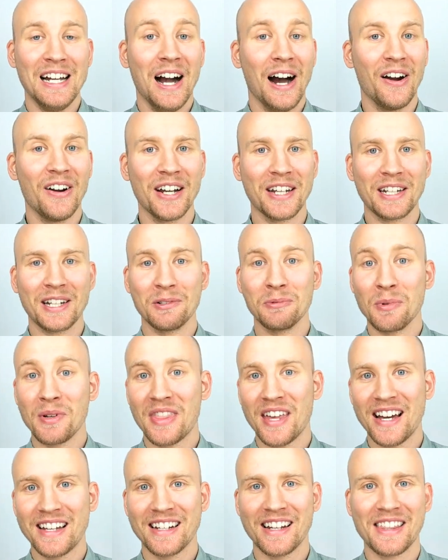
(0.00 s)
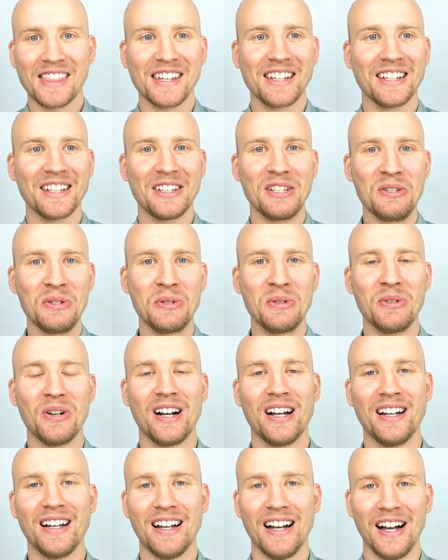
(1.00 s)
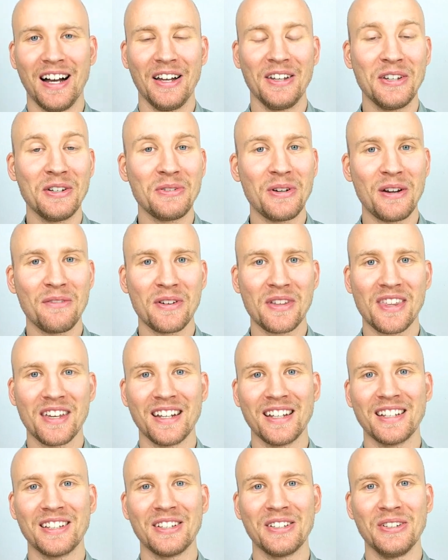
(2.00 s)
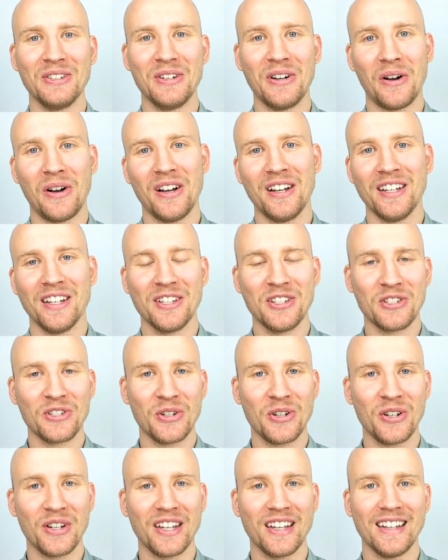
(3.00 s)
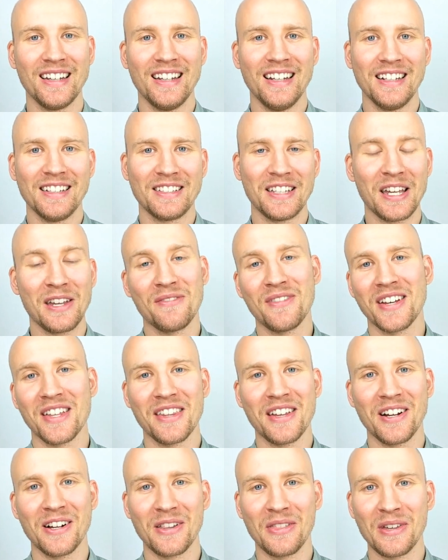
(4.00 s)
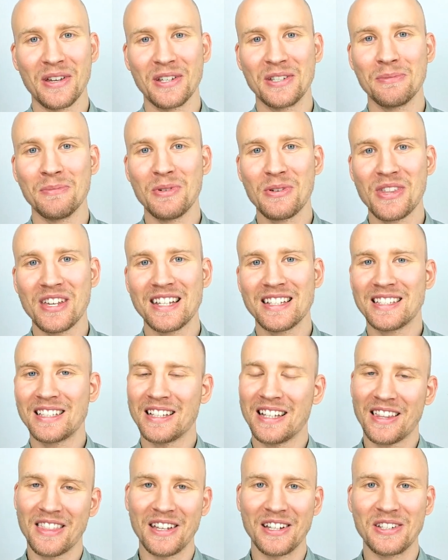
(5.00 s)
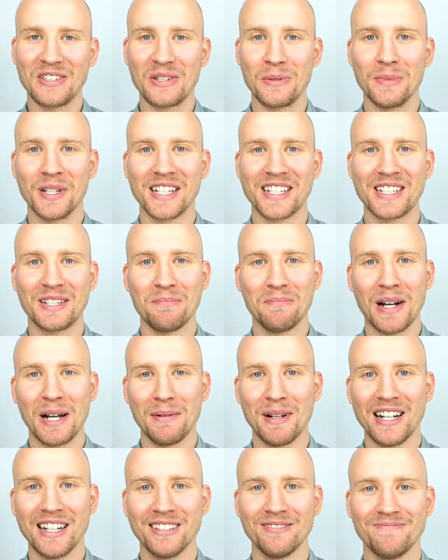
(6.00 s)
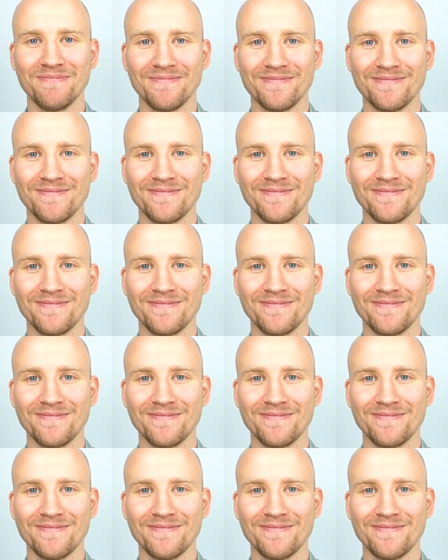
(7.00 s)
All right, and with that, I think you know everything to enjoy safe and healthy smoothies. Thank you so much. Bye-bye.